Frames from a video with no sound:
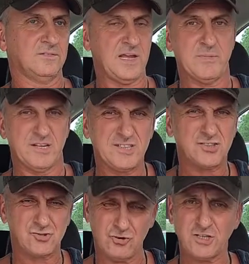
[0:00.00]
salmon, a
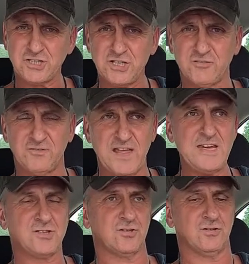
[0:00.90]
destruction of
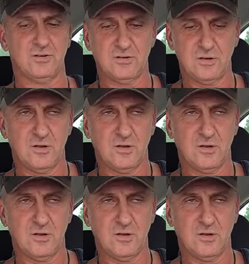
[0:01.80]
nature